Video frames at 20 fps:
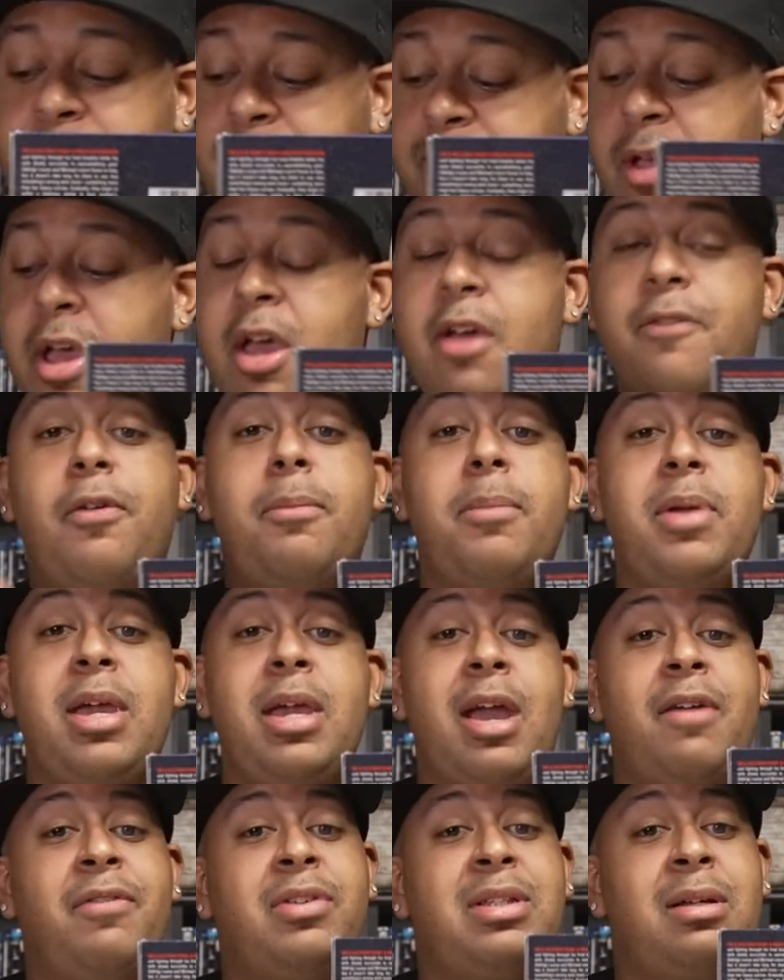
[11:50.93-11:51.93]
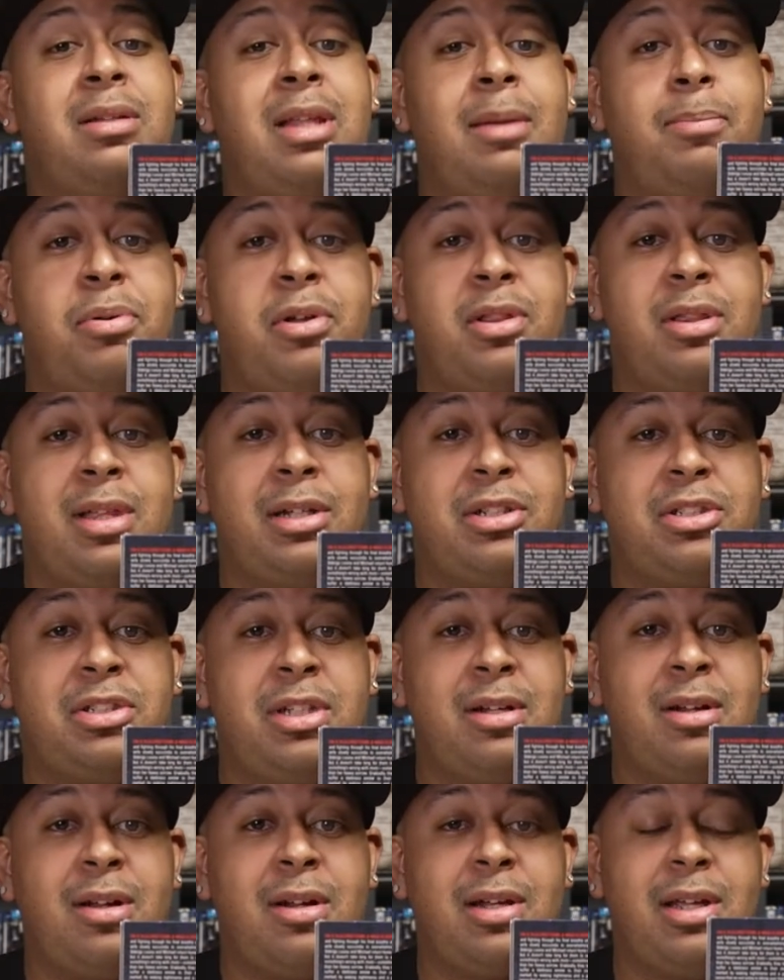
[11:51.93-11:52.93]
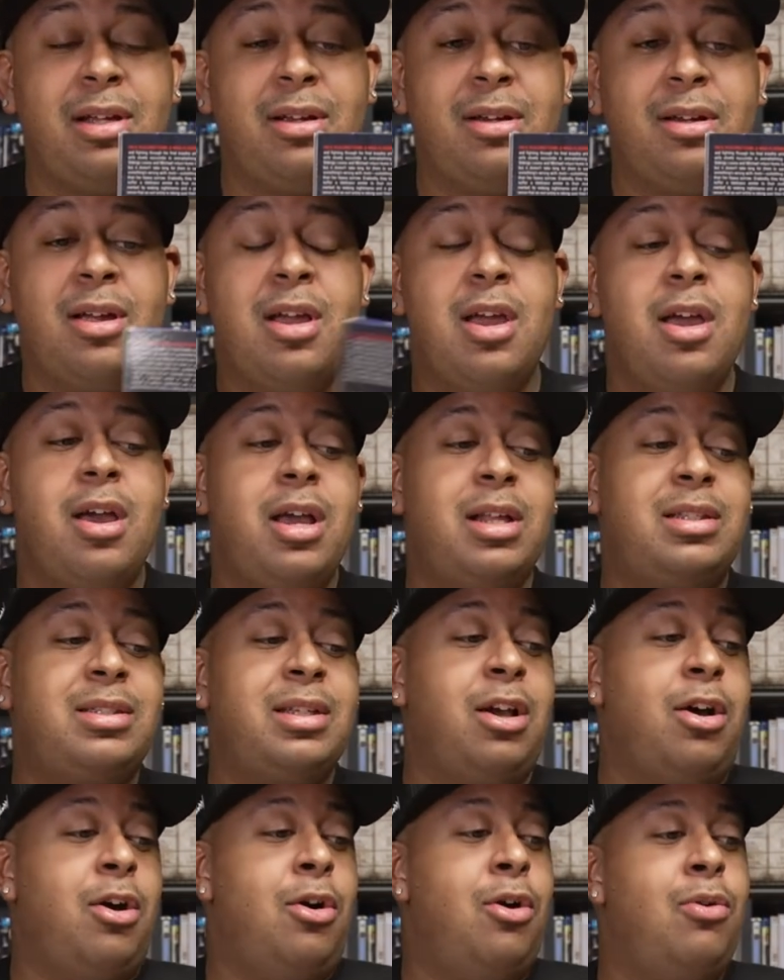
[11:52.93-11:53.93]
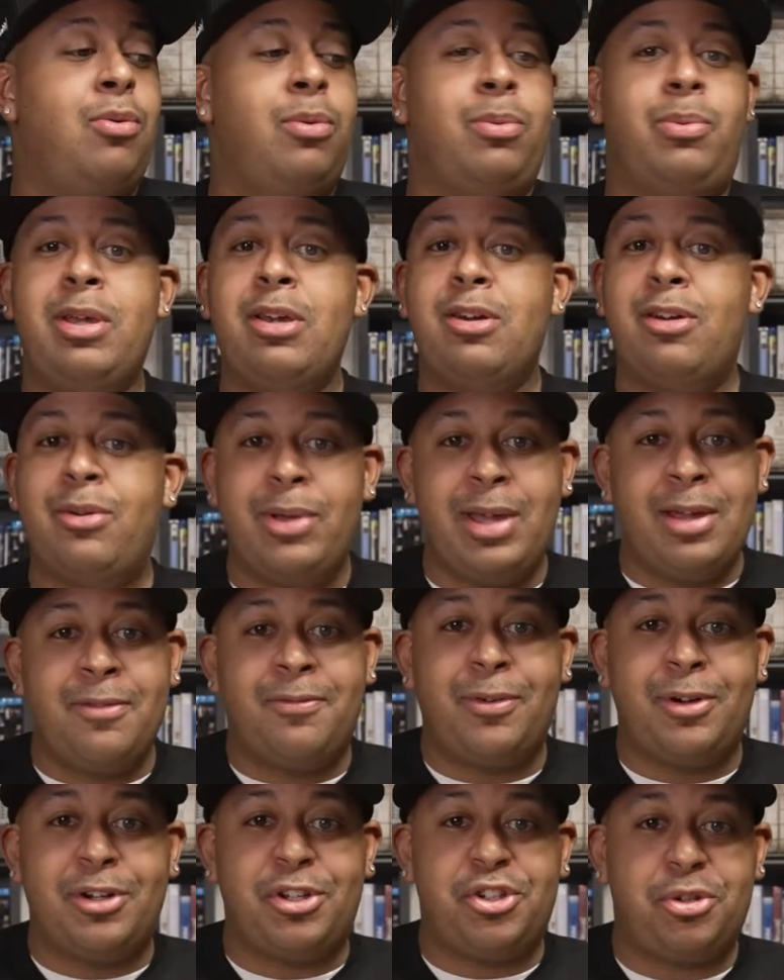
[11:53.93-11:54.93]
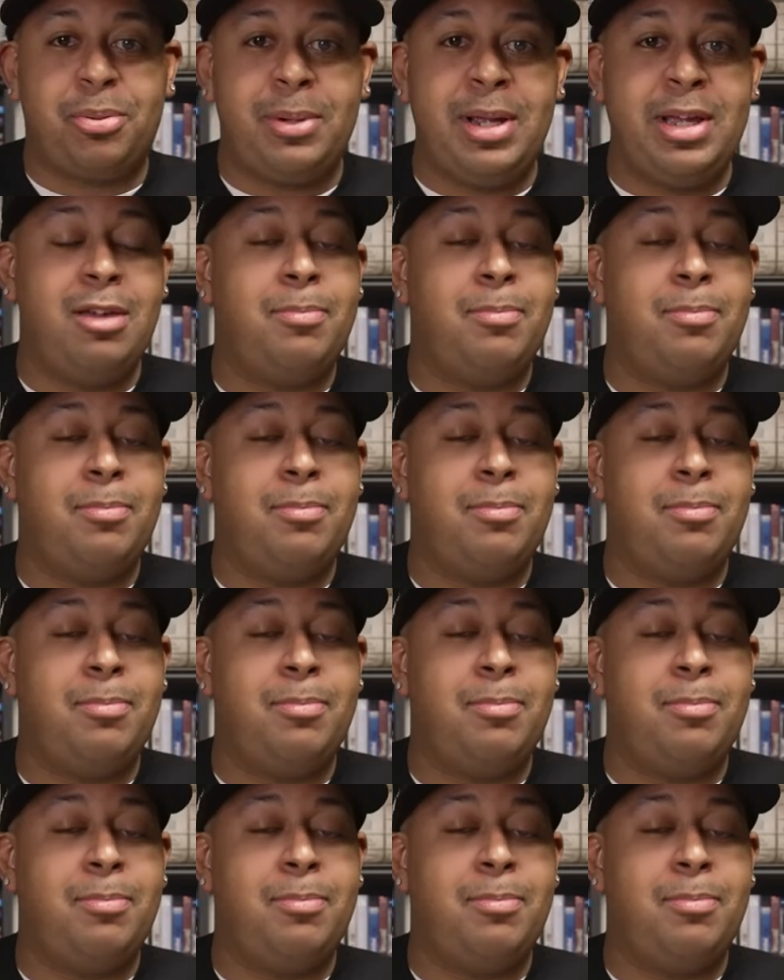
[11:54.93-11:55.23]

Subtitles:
For me, every time they put that shit on here, it's like, oh, we in for a treat.